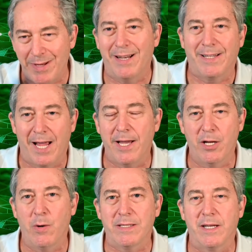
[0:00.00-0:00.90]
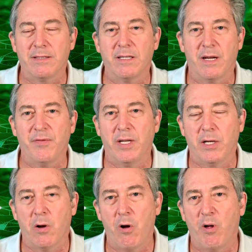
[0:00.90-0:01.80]
Admittedly, I know it's a tough
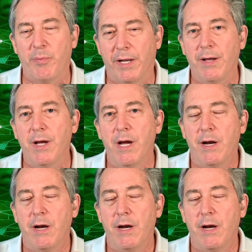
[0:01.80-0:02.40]
thing to call, but